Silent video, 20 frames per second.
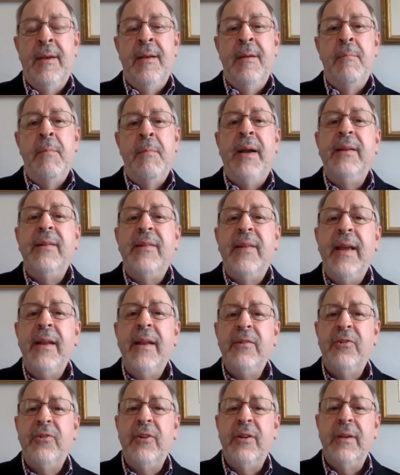My
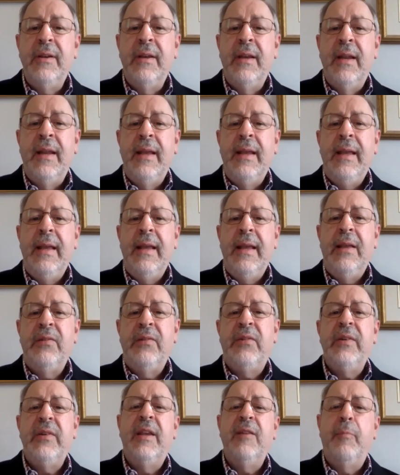intention is
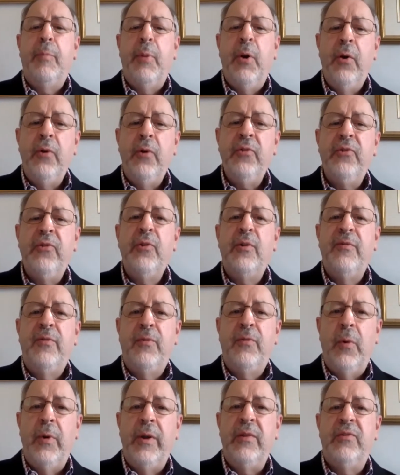to give personal
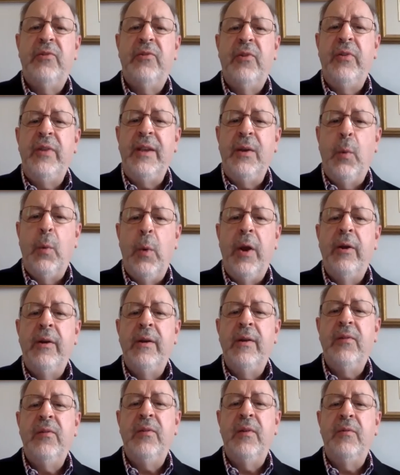voice to the
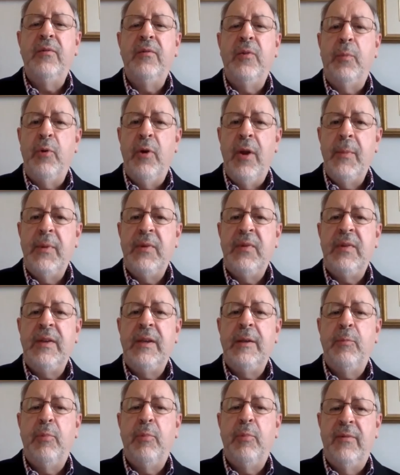awareness of supremacy
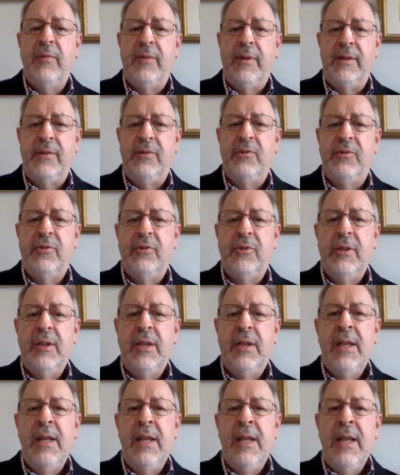and privilege,
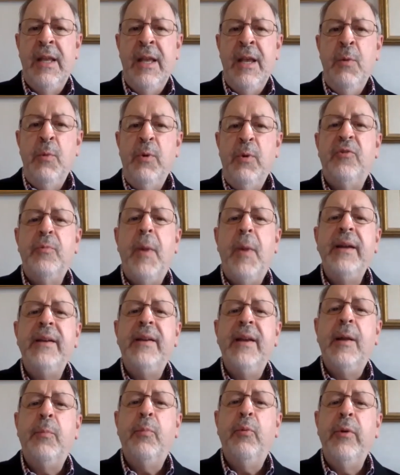which might
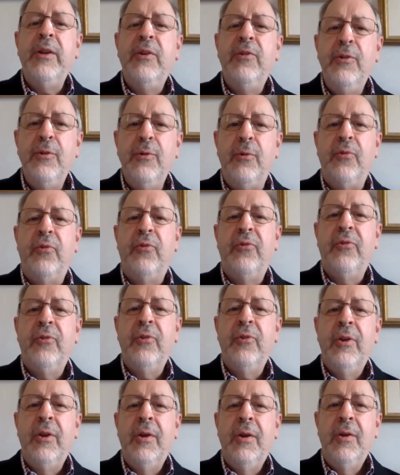help reduce
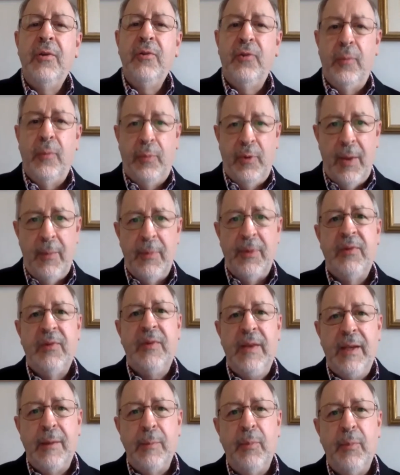
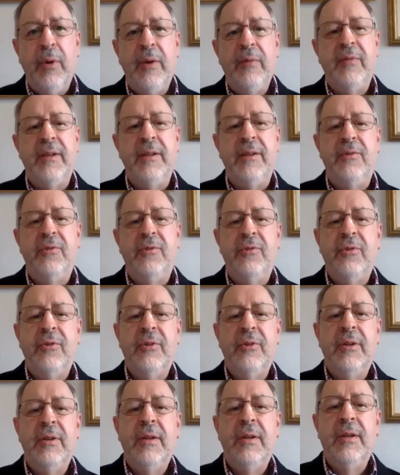supremacy and privilege.
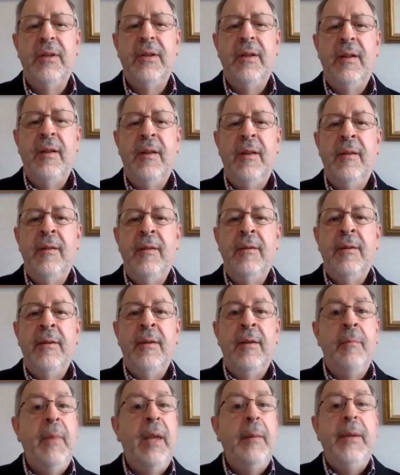
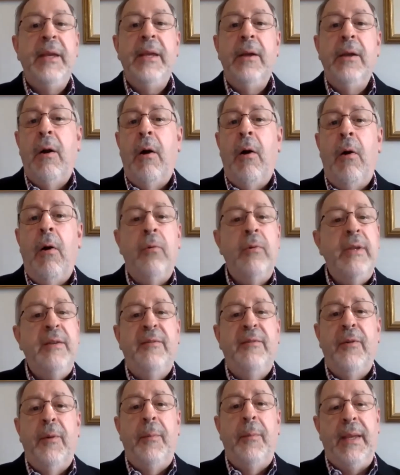Maybe only
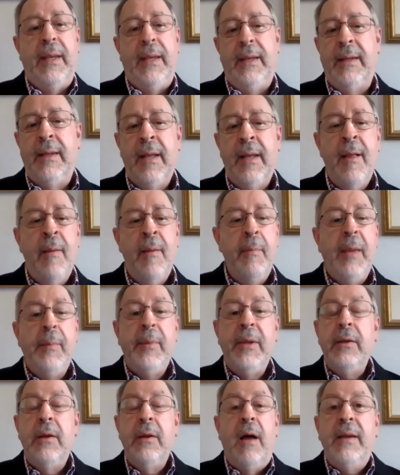for me, maybe
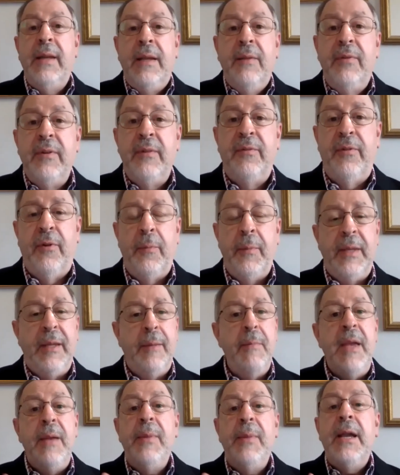not even for me,
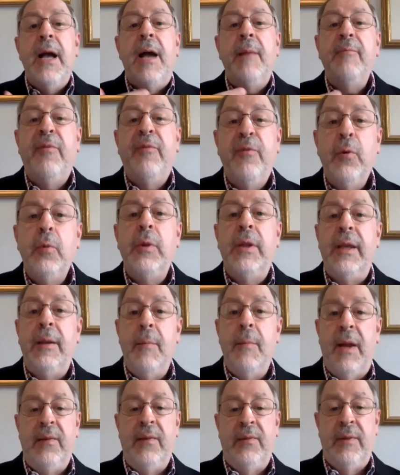maybe I'm fooling
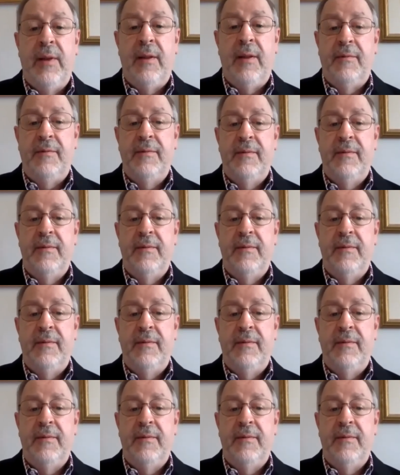myself.